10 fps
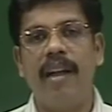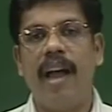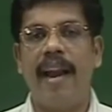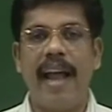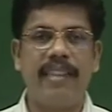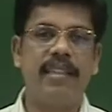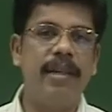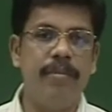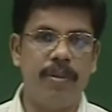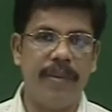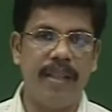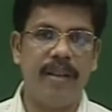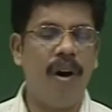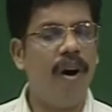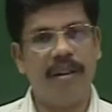an ice cream to me
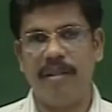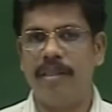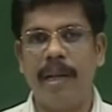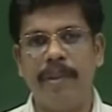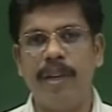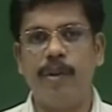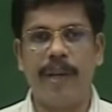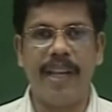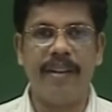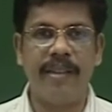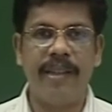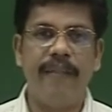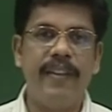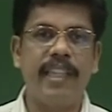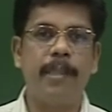or something to eat
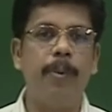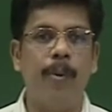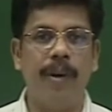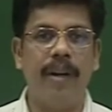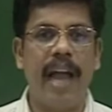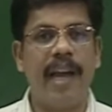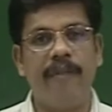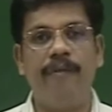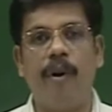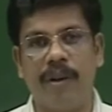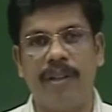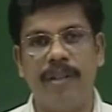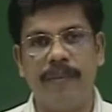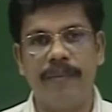with a spoon and a fork.